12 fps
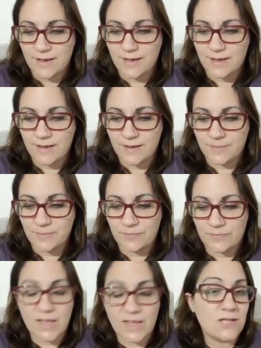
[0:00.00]

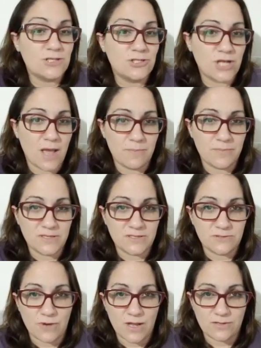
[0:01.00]
Age gap is
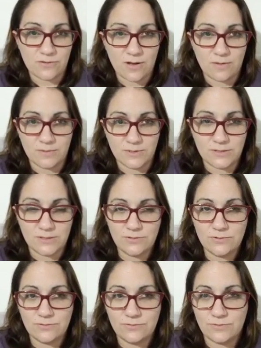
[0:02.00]
quite common
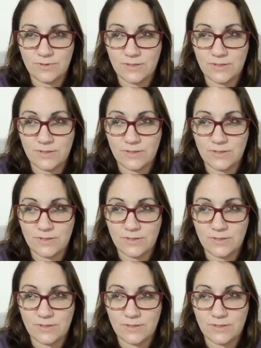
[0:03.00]
too,